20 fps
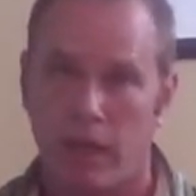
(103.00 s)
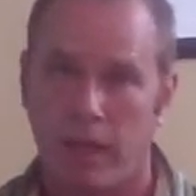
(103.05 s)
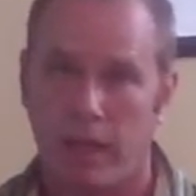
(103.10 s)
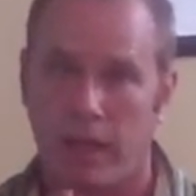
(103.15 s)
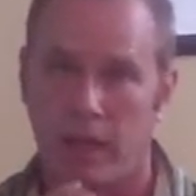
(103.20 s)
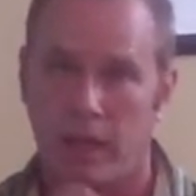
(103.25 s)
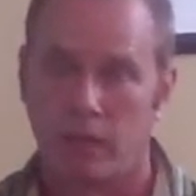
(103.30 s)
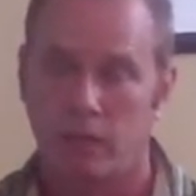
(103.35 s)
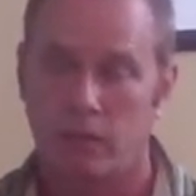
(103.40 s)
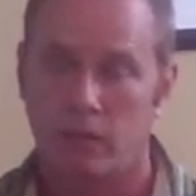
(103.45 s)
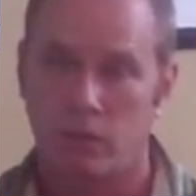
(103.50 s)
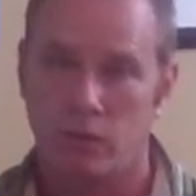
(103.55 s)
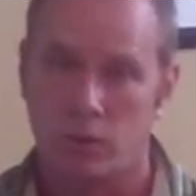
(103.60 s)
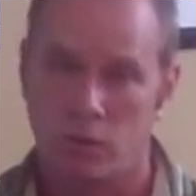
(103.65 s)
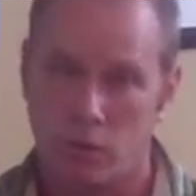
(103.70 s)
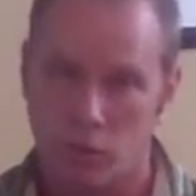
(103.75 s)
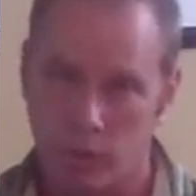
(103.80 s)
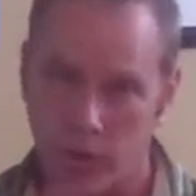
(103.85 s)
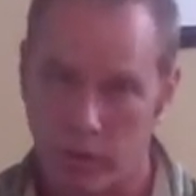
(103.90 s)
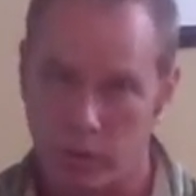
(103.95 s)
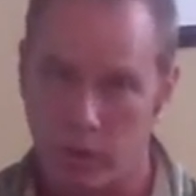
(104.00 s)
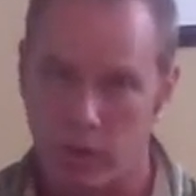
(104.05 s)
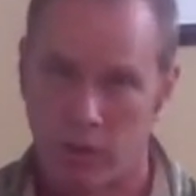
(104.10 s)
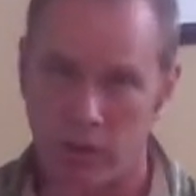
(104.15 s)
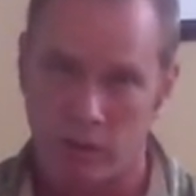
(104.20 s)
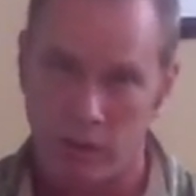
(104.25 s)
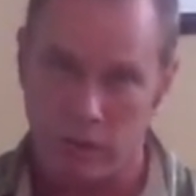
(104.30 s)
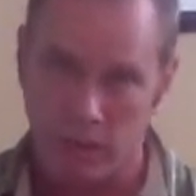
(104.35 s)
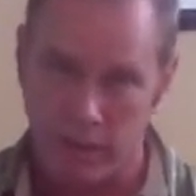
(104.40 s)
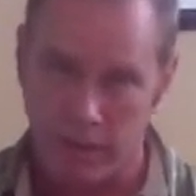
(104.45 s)
and to switch
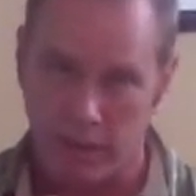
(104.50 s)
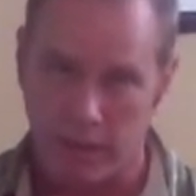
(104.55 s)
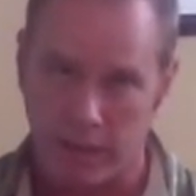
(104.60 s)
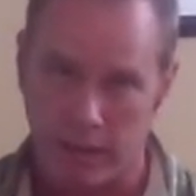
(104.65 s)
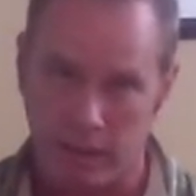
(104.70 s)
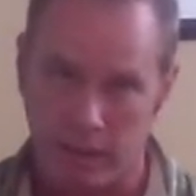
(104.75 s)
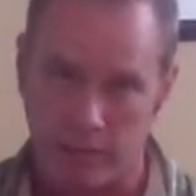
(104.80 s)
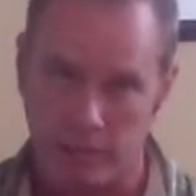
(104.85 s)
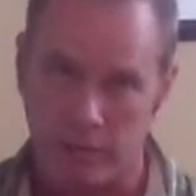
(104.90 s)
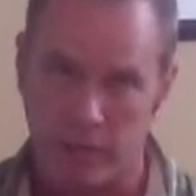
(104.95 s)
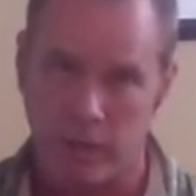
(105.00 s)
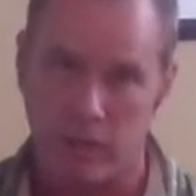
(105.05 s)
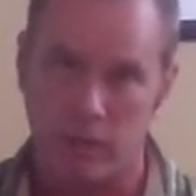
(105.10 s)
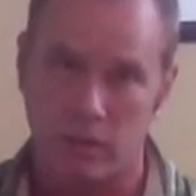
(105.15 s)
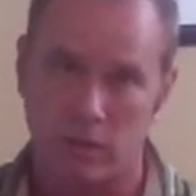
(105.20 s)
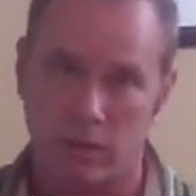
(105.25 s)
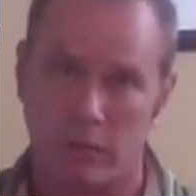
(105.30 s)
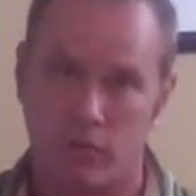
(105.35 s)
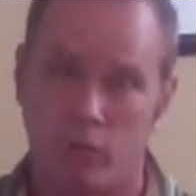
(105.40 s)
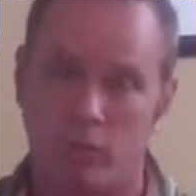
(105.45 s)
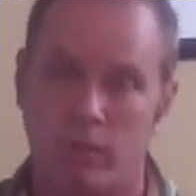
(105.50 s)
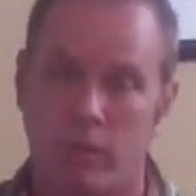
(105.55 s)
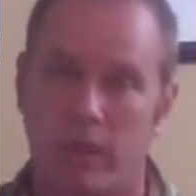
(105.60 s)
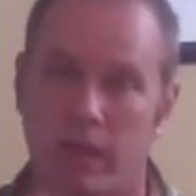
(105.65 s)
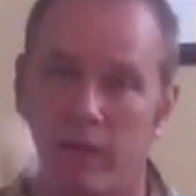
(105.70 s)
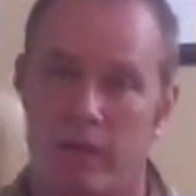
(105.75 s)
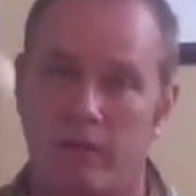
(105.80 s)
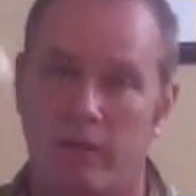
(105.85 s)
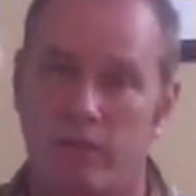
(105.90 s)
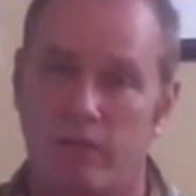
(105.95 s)
our sticking, because if you
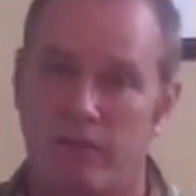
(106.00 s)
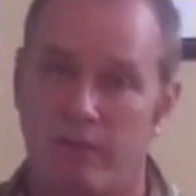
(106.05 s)
play